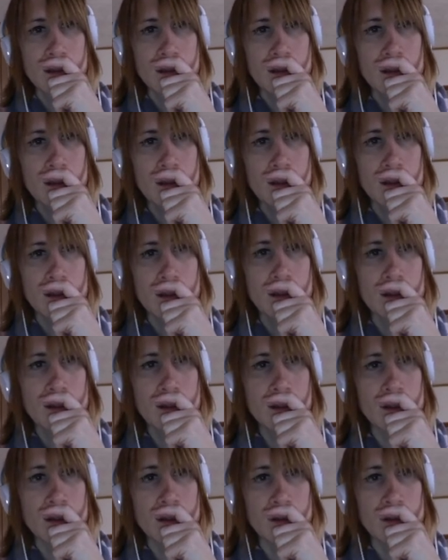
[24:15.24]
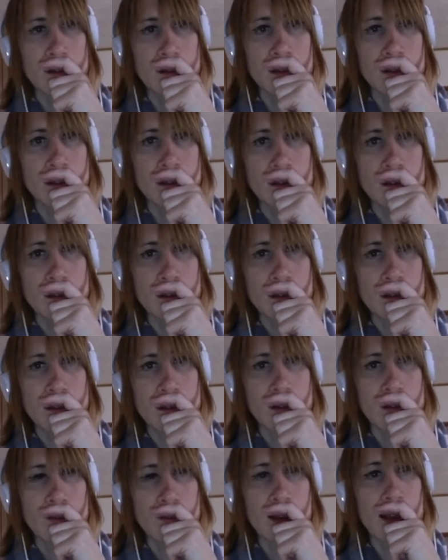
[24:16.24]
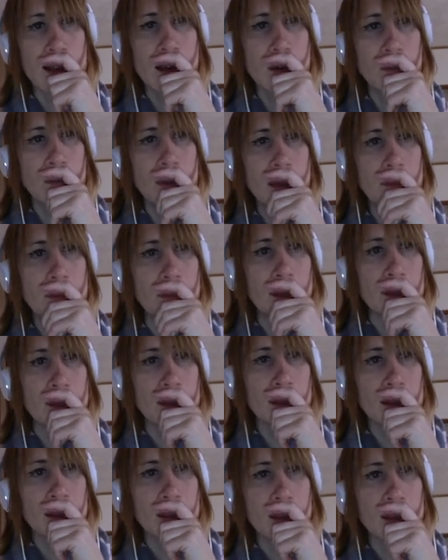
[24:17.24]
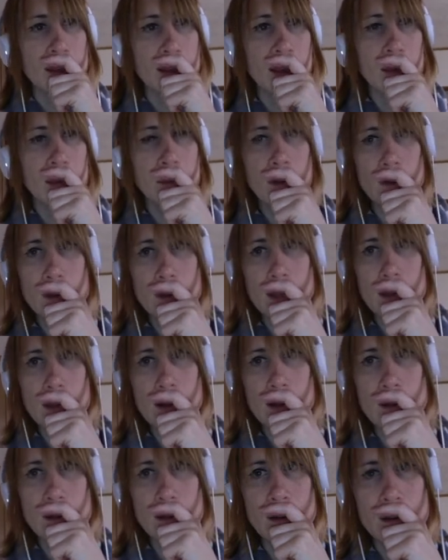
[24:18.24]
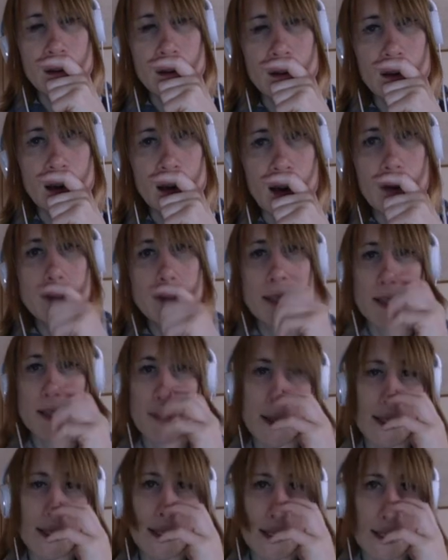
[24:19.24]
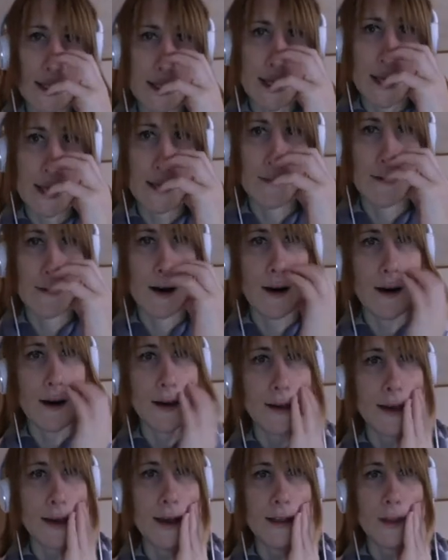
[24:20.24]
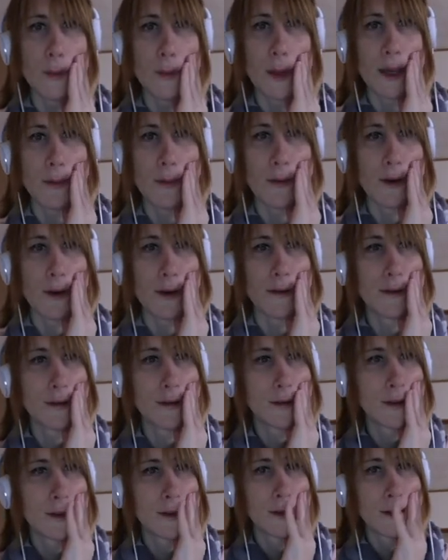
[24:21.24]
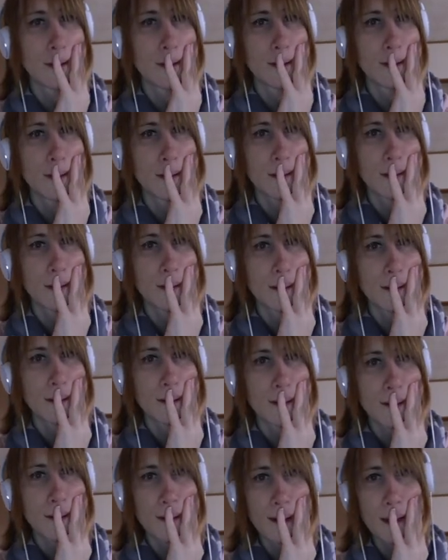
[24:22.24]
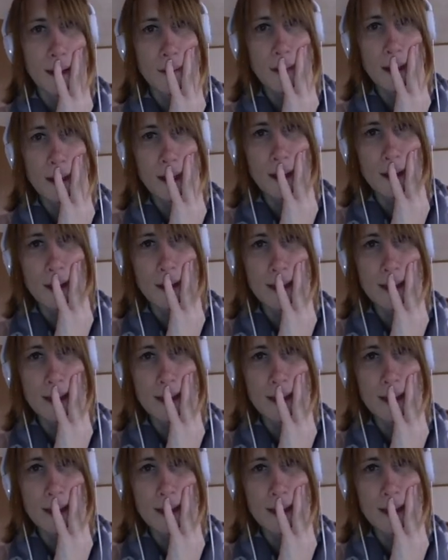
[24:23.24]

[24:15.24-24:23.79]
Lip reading: No, so I've got that right. I ran out of paper. Kami o kire. I was expected to say I cut the paper. Can we go?